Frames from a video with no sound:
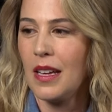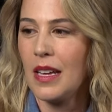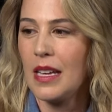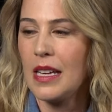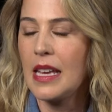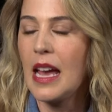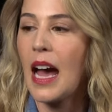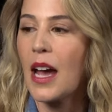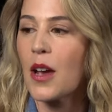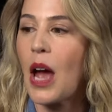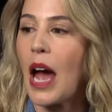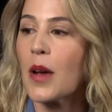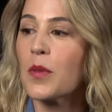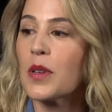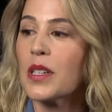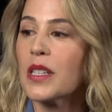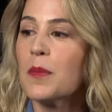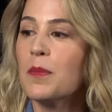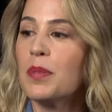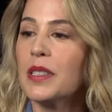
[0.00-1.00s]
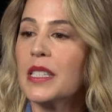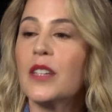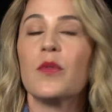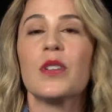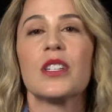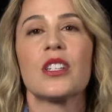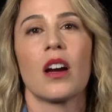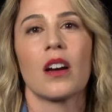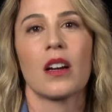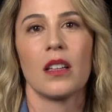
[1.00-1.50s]
yeah, I, I really believe, we
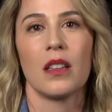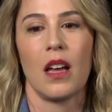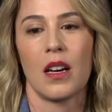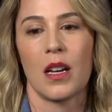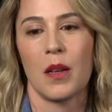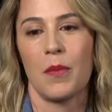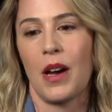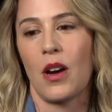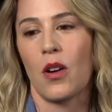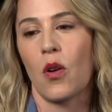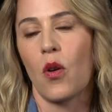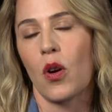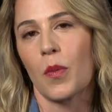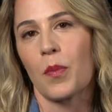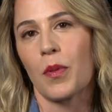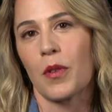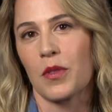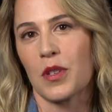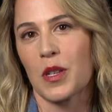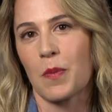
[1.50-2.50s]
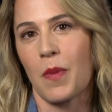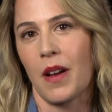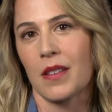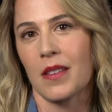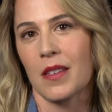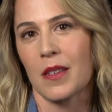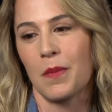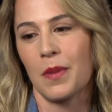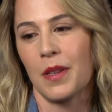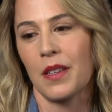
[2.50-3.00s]
talk a lot about corporate
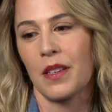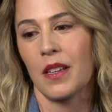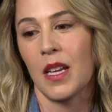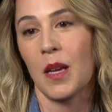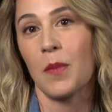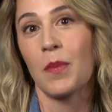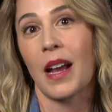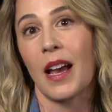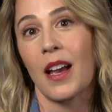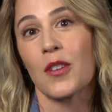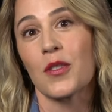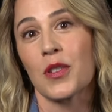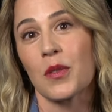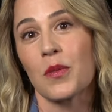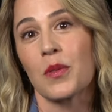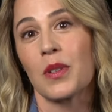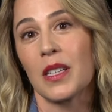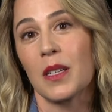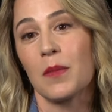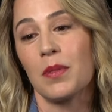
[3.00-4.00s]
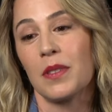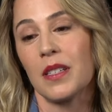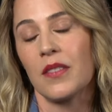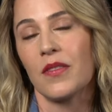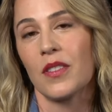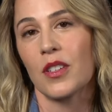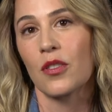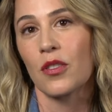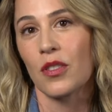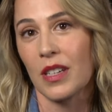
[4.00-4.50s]
responsibility, but I also really
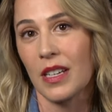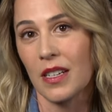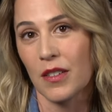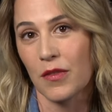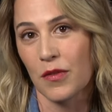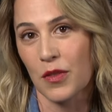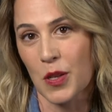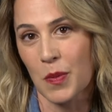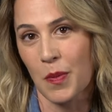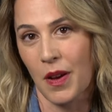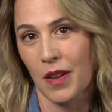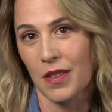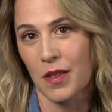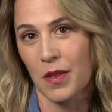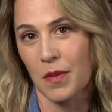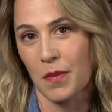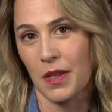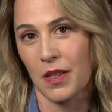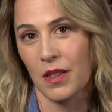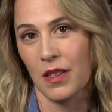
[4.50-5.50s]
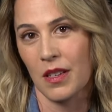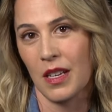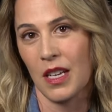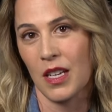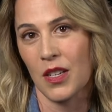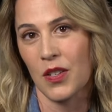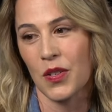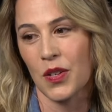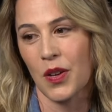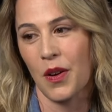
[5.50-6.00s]
believe in creative
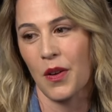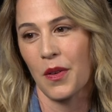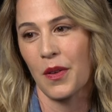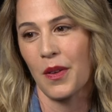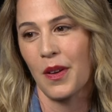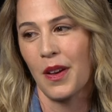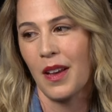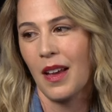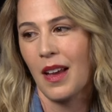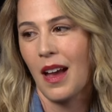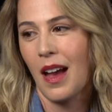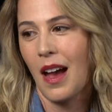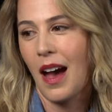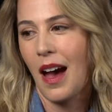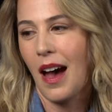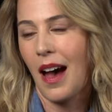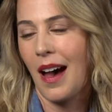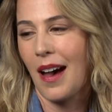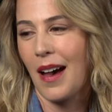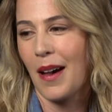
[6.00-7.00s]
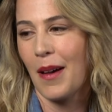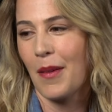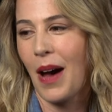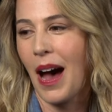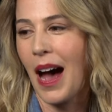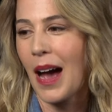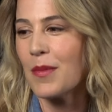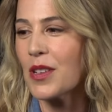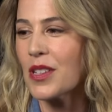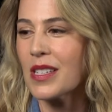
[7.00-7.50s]
responsibility. So um,
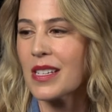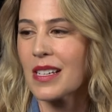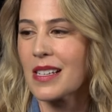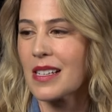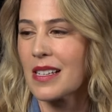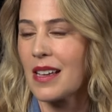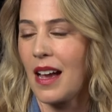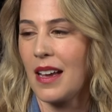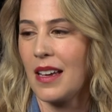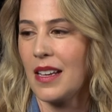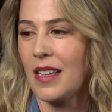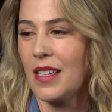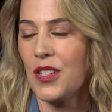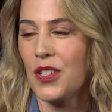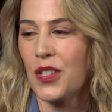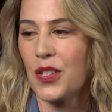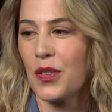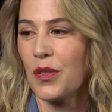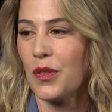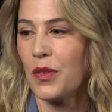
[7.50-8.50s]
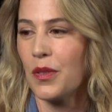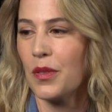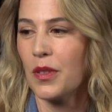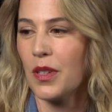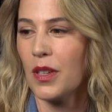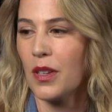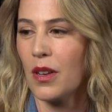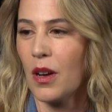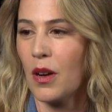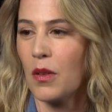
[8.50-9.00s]
I'm just excited to,
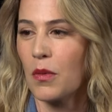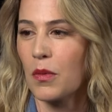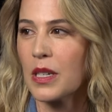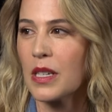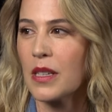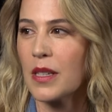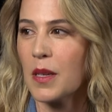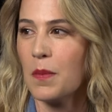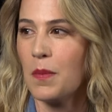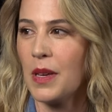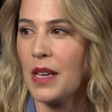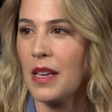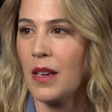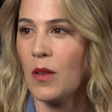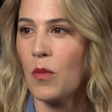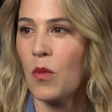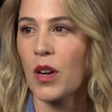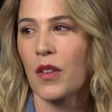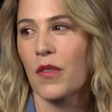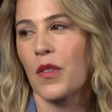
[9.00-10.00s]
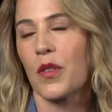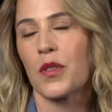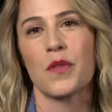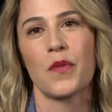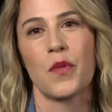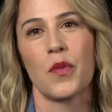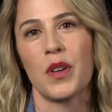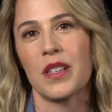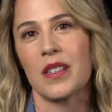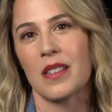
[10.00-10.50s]
you know, really be one of those
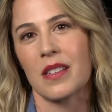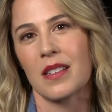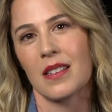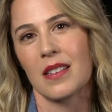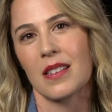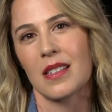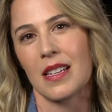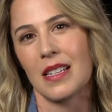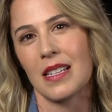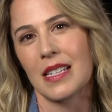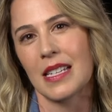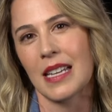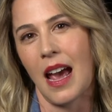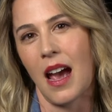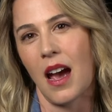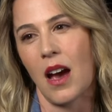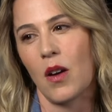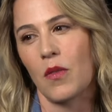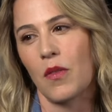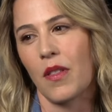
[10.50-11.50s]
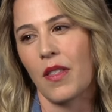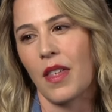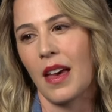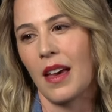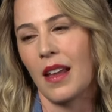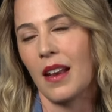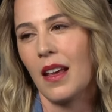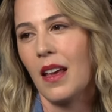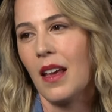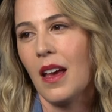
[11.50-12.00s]
voices in town
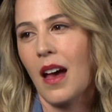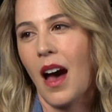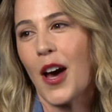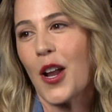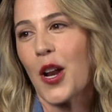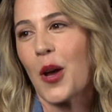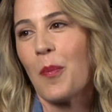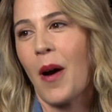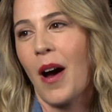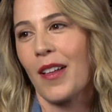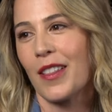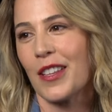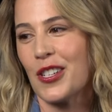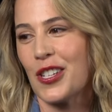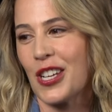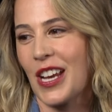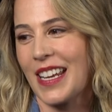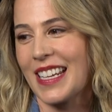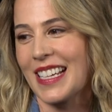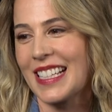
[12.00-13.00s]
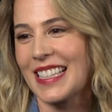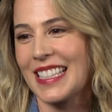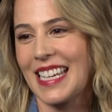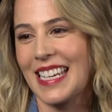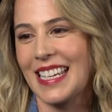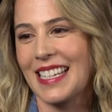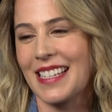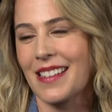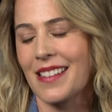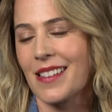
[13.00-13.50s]
that
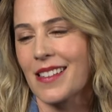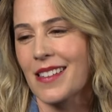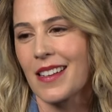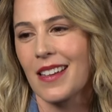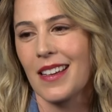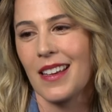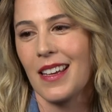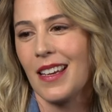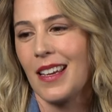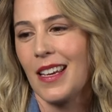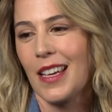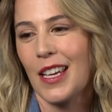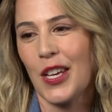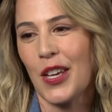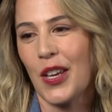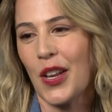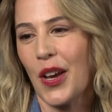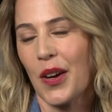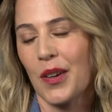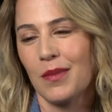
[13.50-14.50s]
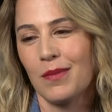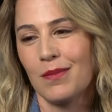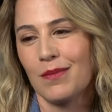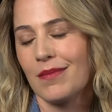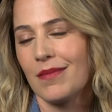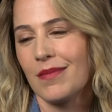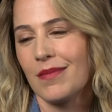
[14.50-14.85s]
unapologetically is, you know,